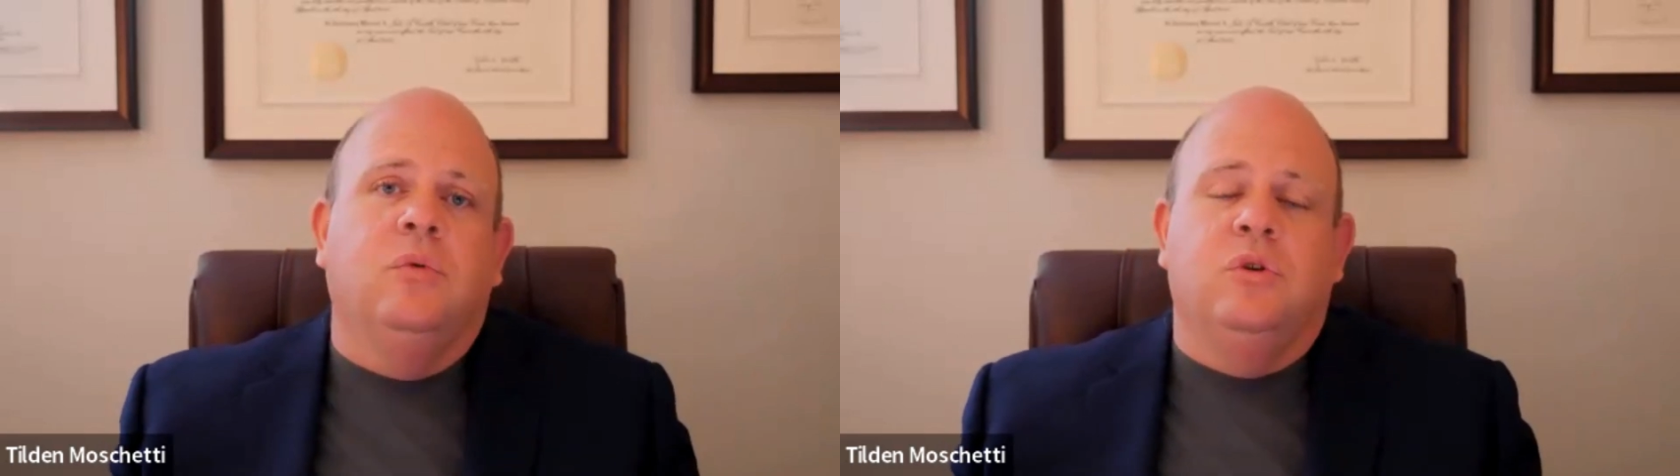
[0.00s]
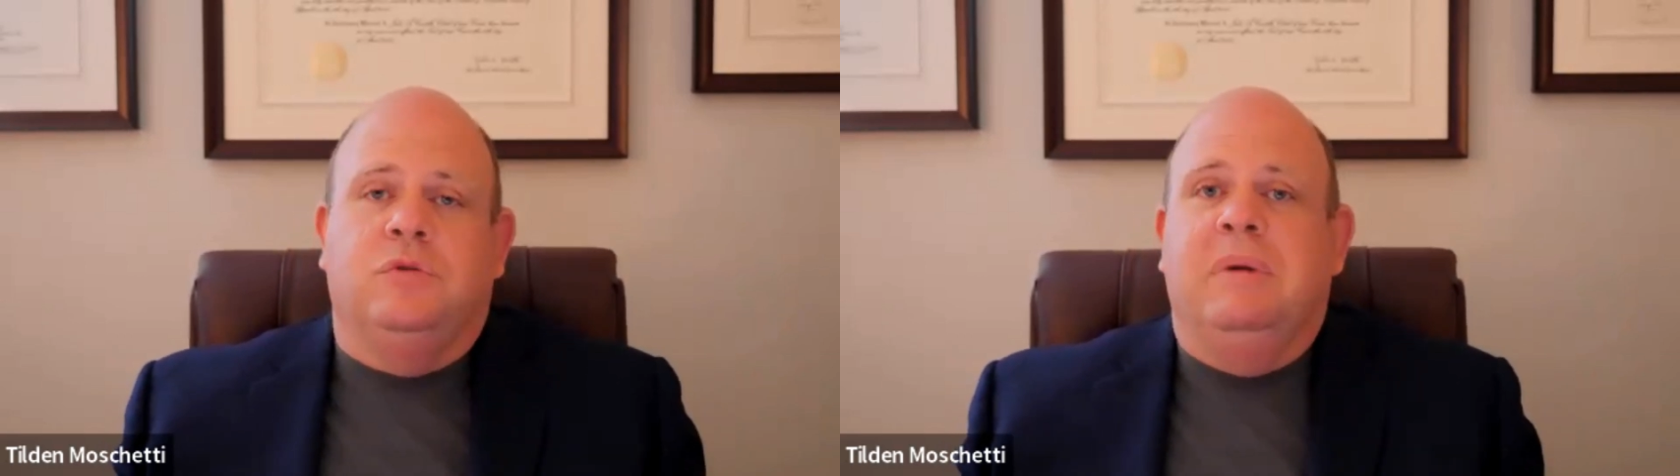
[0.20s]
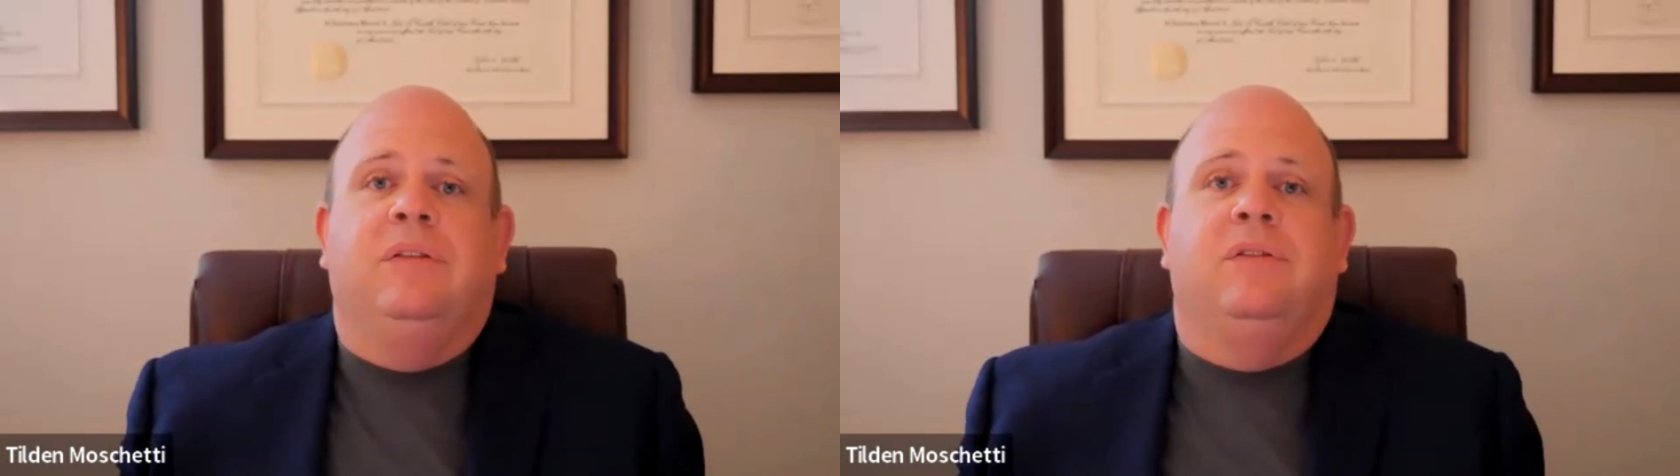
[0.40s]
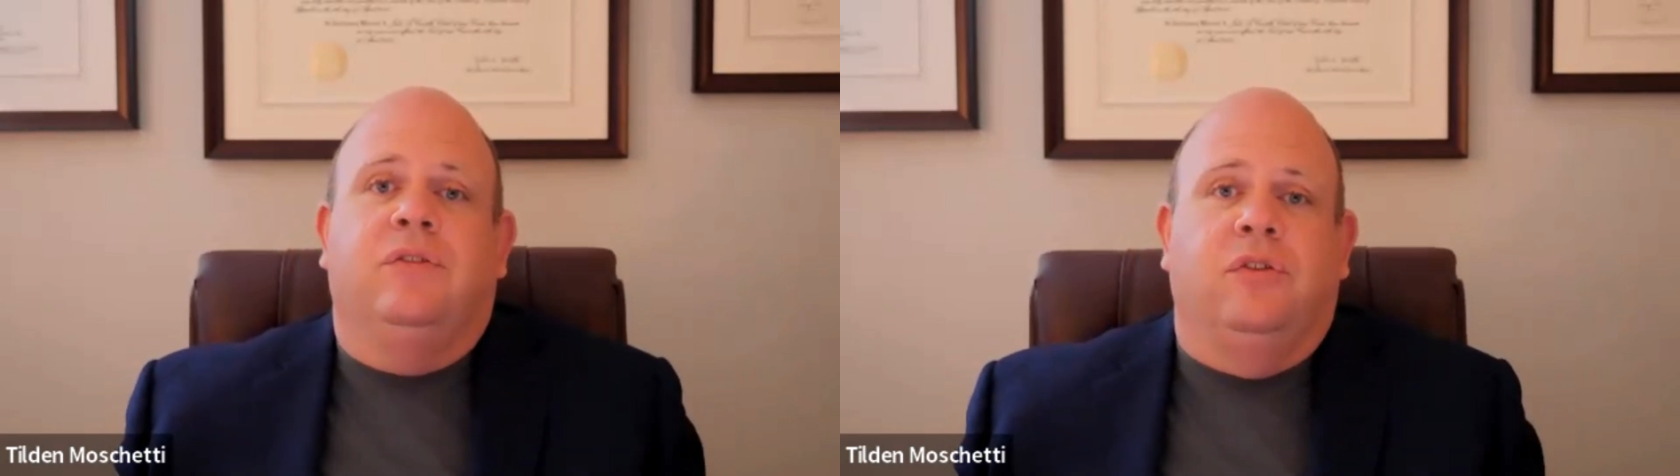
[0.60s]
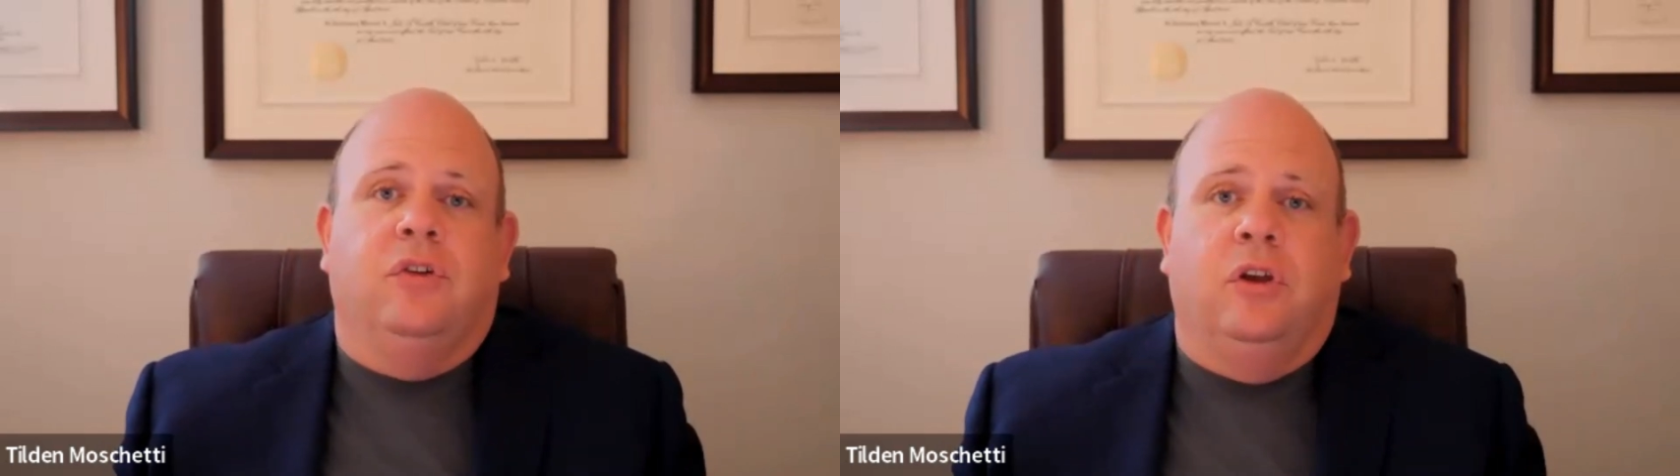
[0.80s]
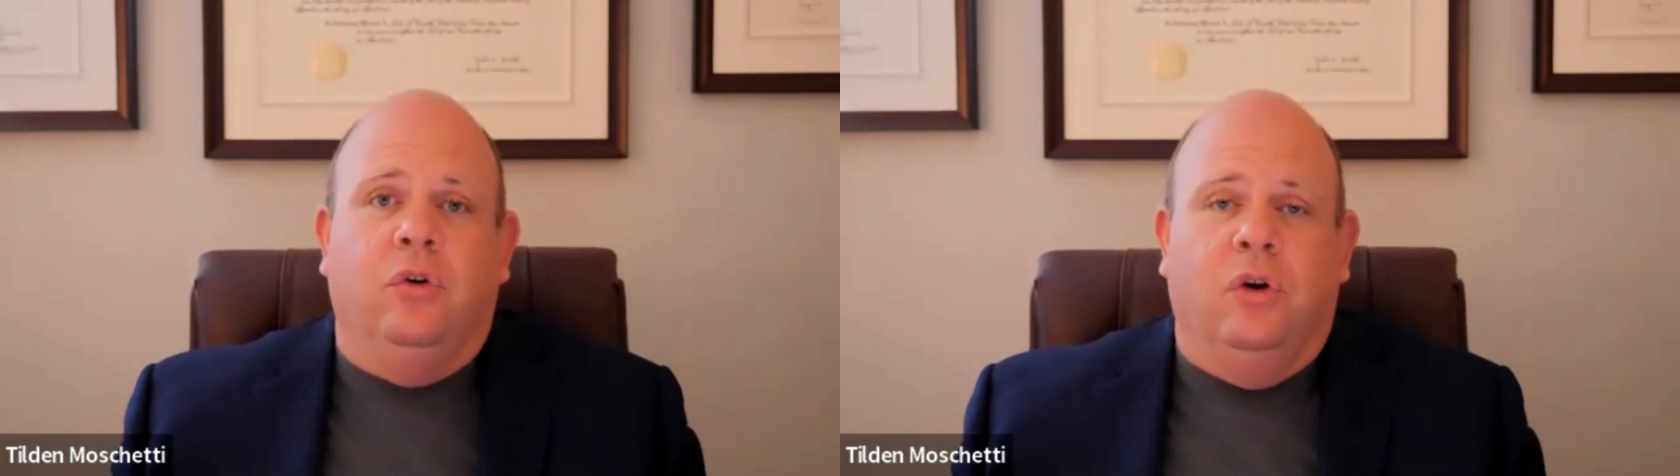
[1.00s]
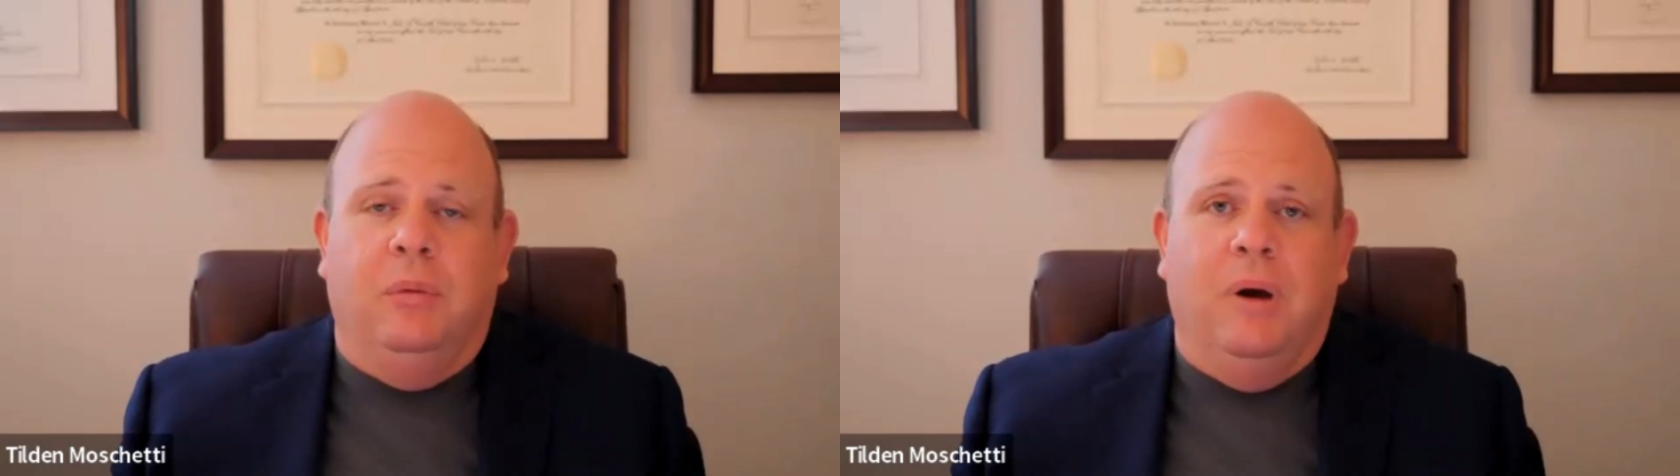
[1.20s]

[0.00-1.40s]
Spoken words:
which means it's a security